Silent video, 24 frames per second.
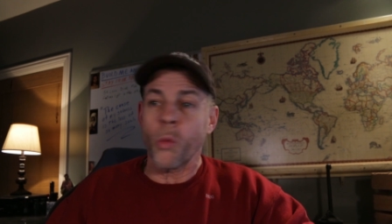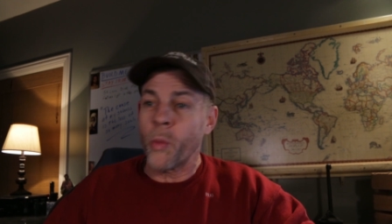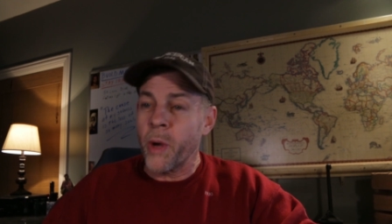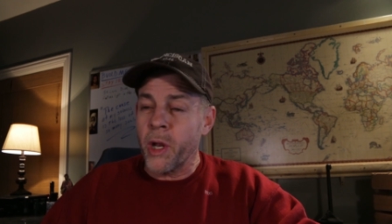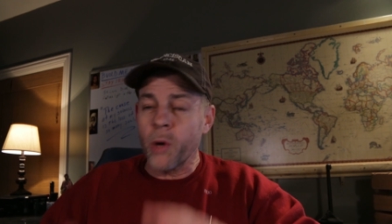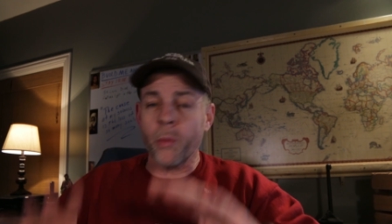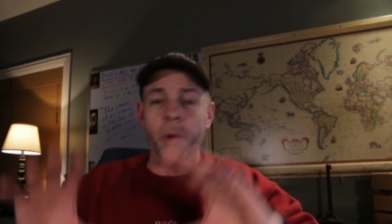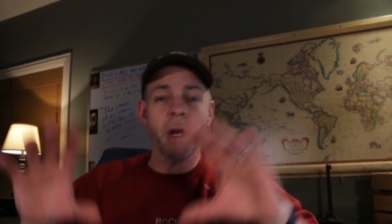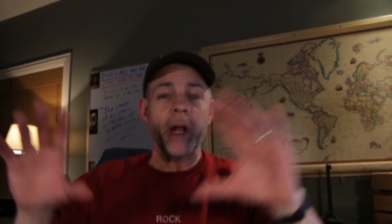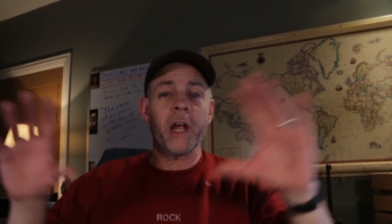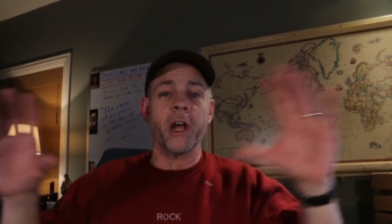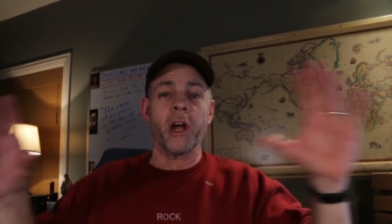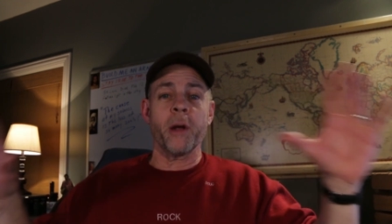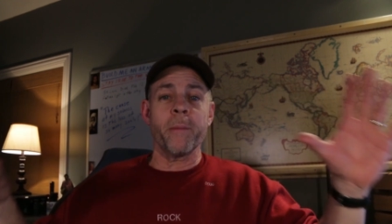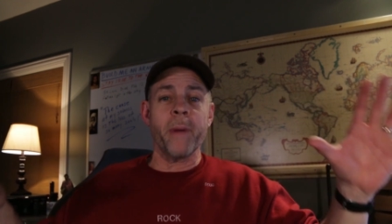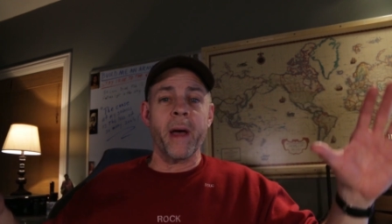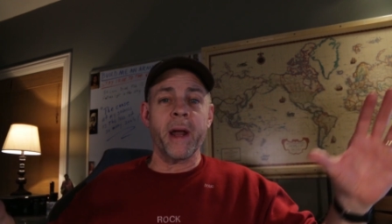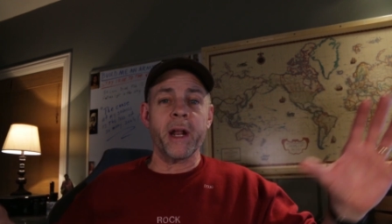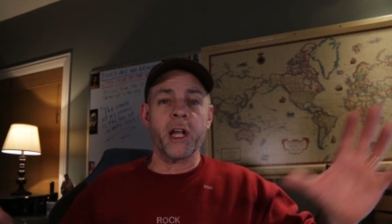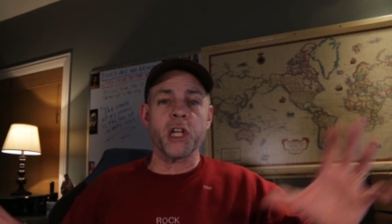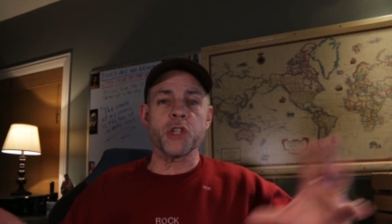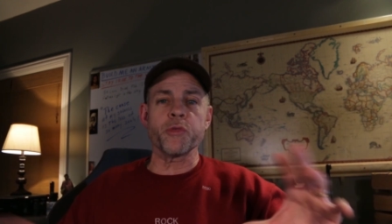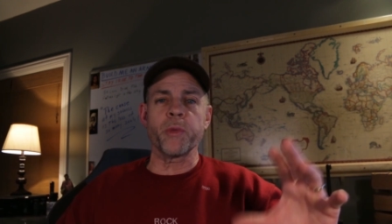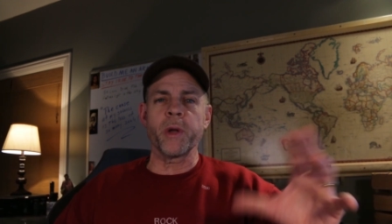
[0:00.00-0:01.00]
And we don't want to hear
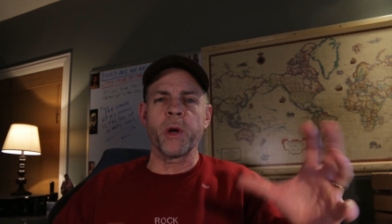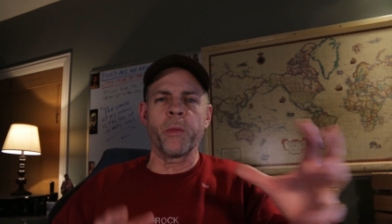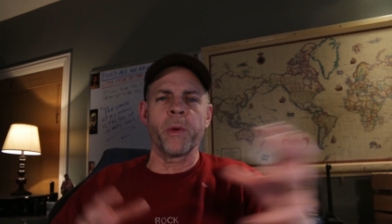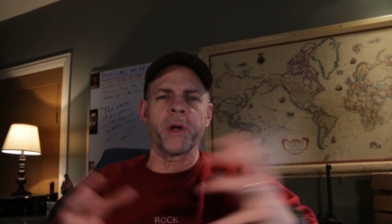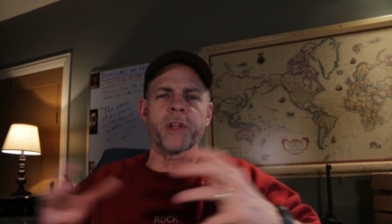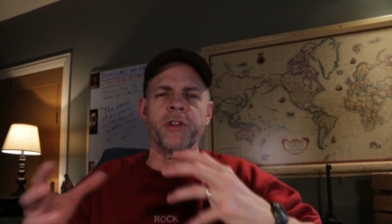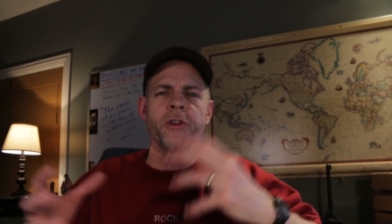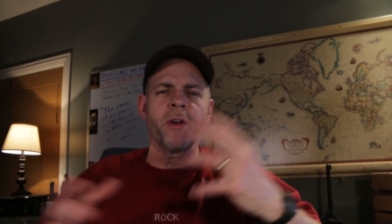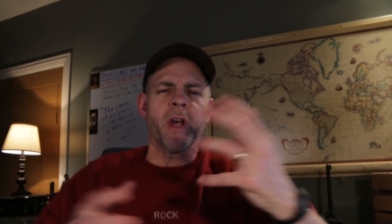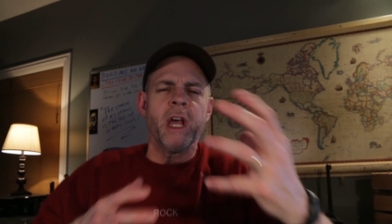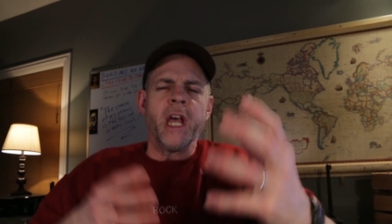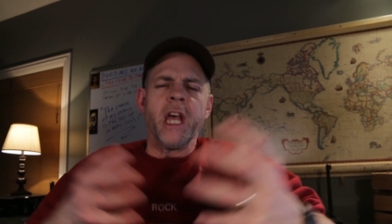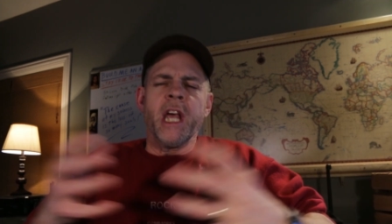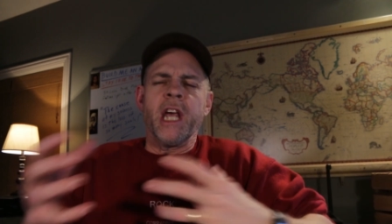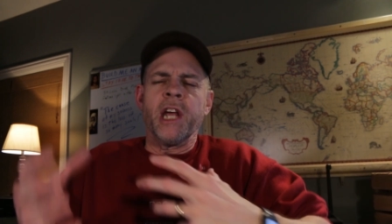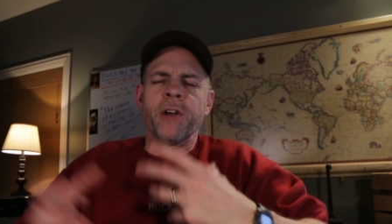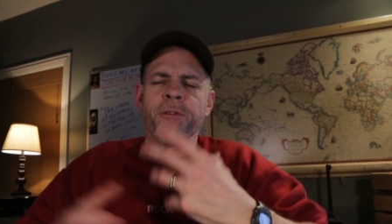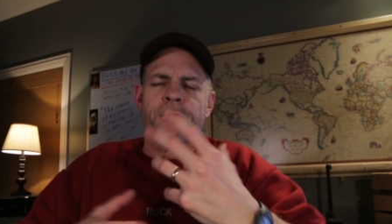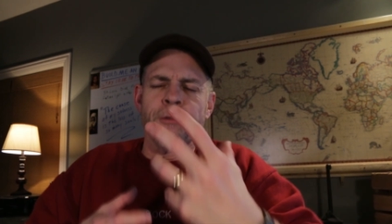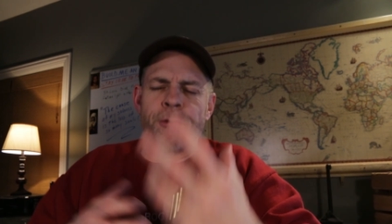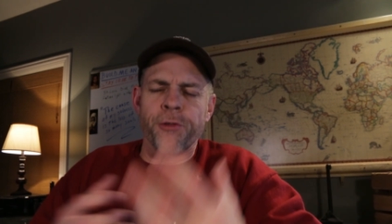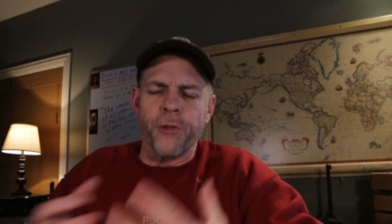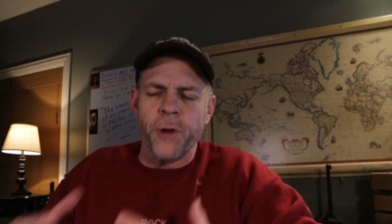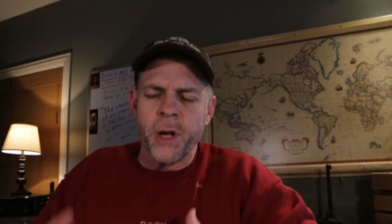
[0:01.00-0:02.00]
about it because we don't want it to
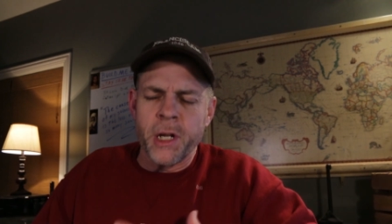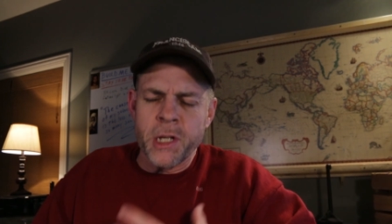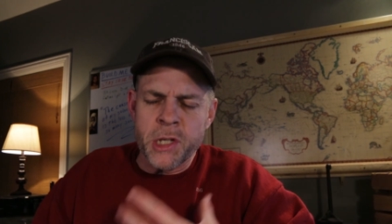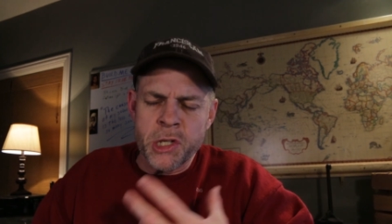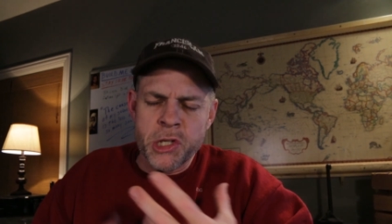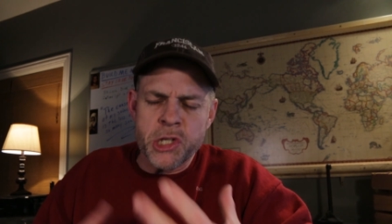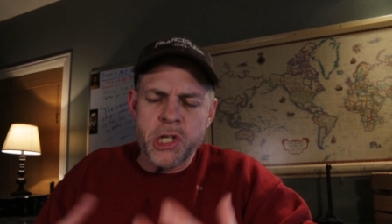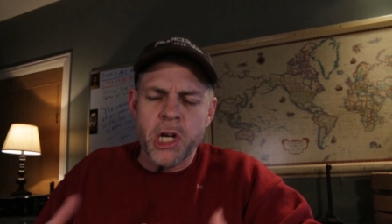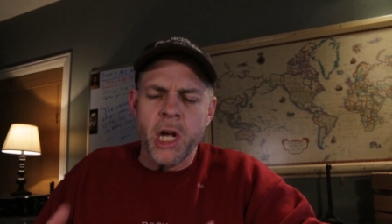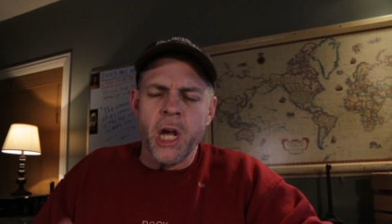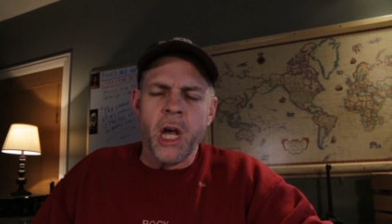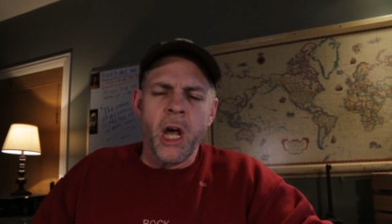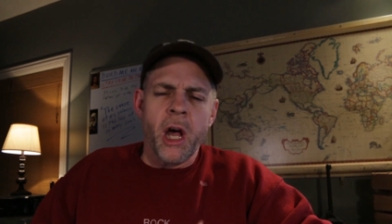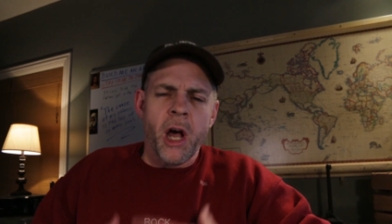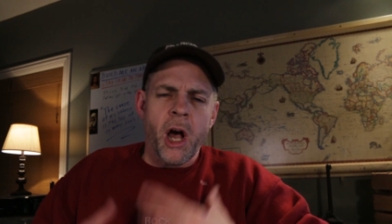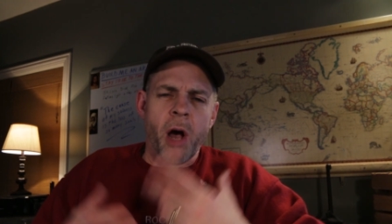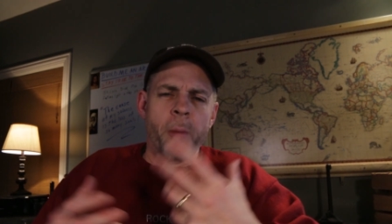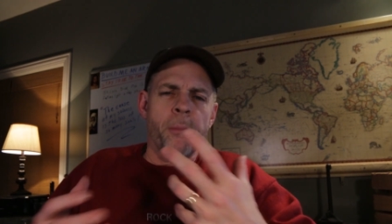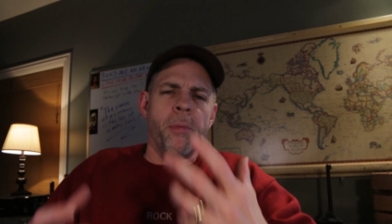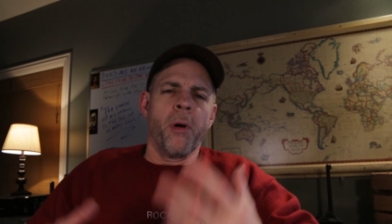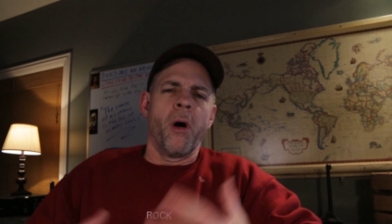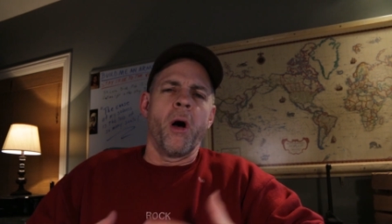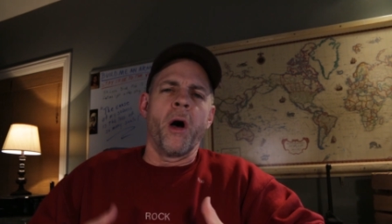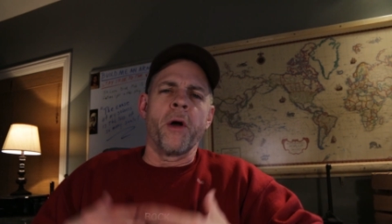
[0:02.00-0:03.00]
infringe
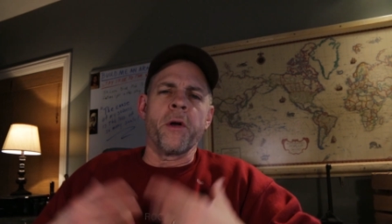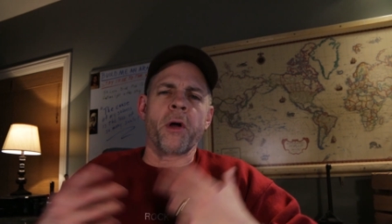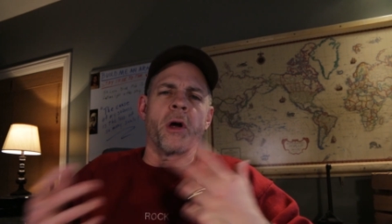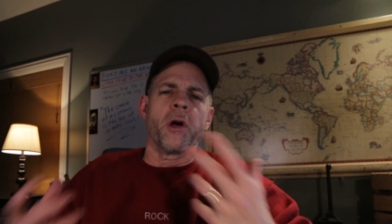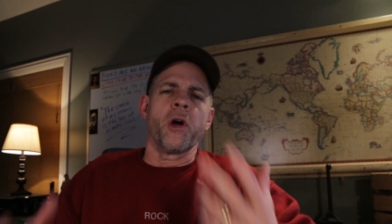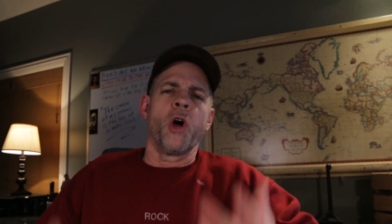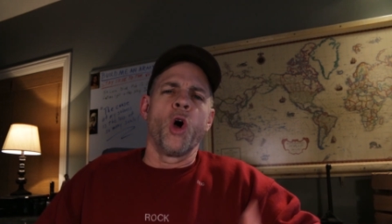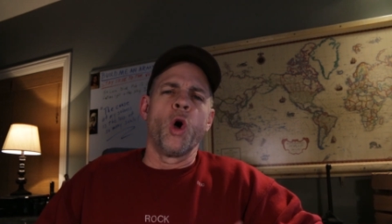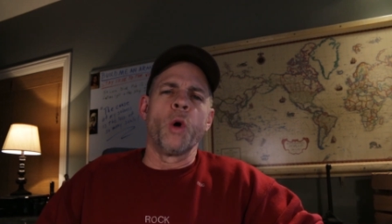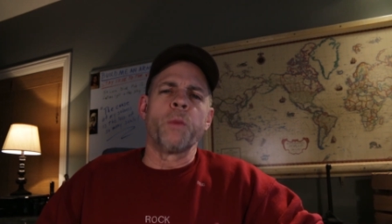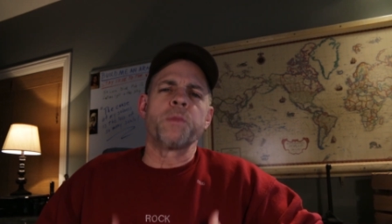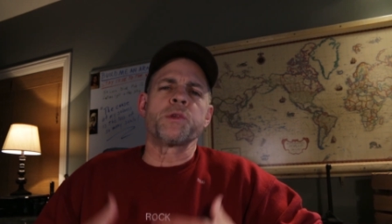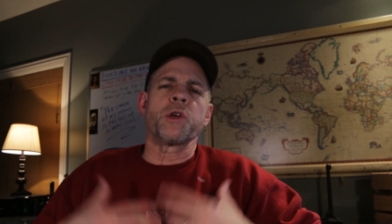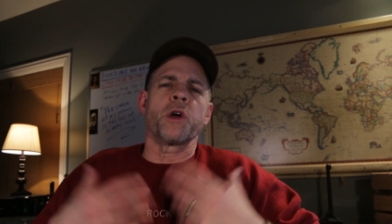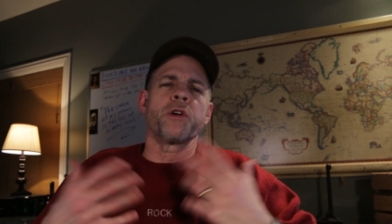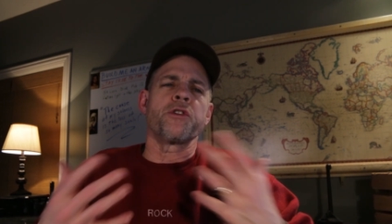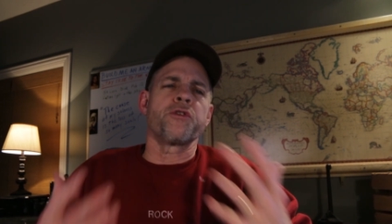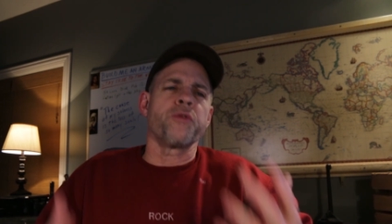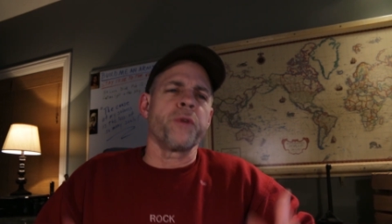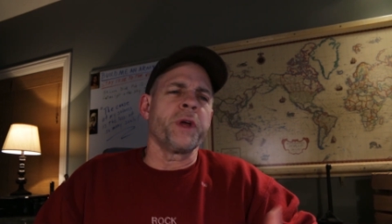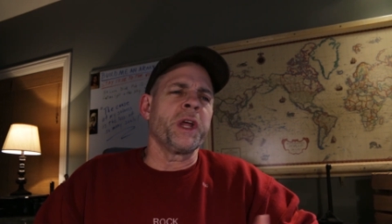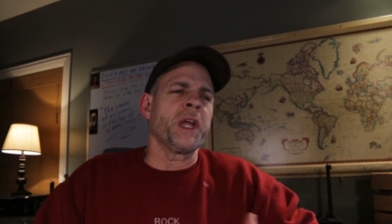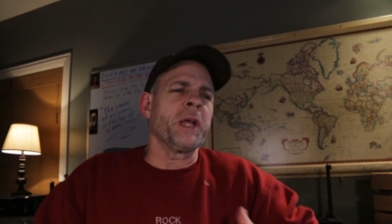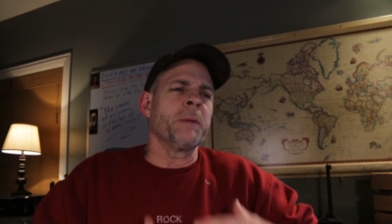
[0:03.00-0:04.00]
upon our hopes, our
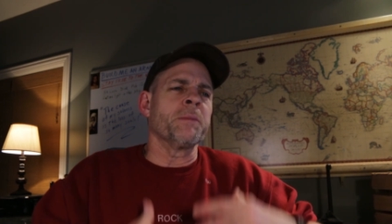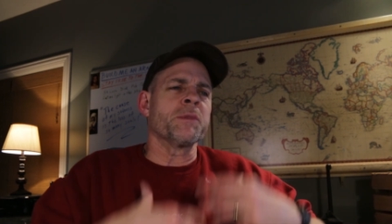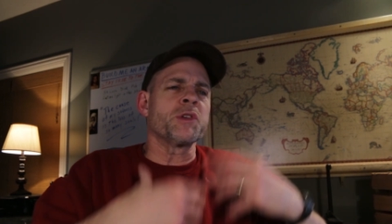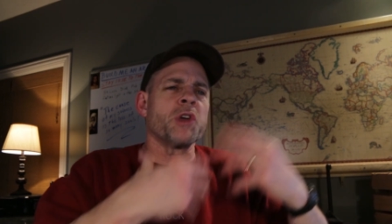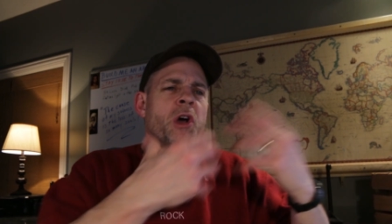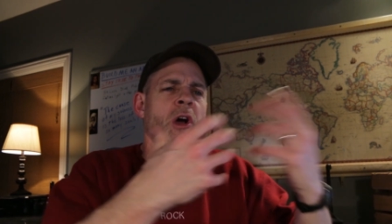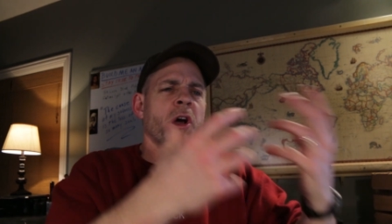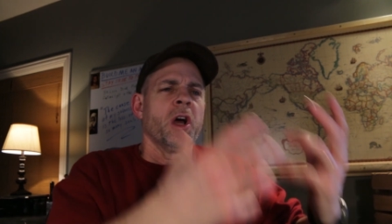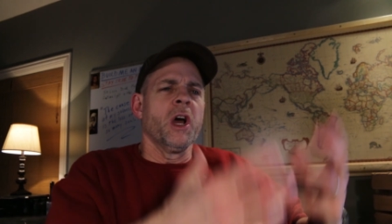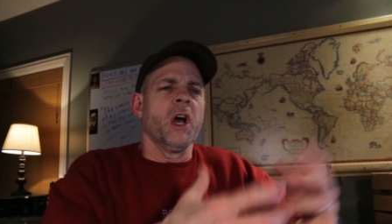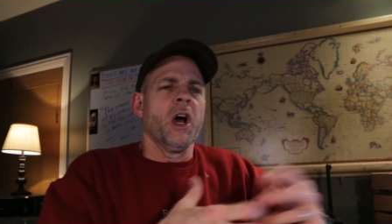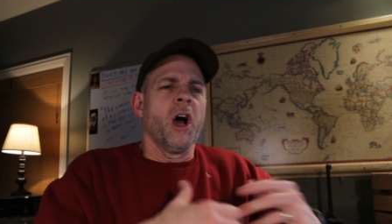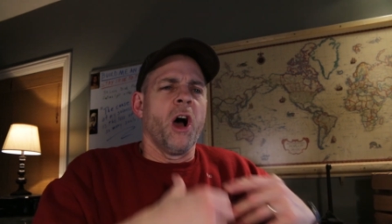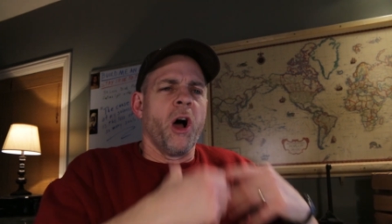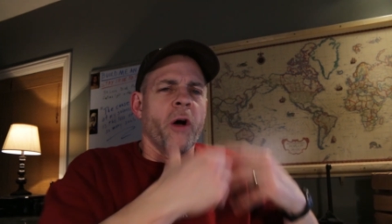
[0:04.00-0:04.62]
dreams, our,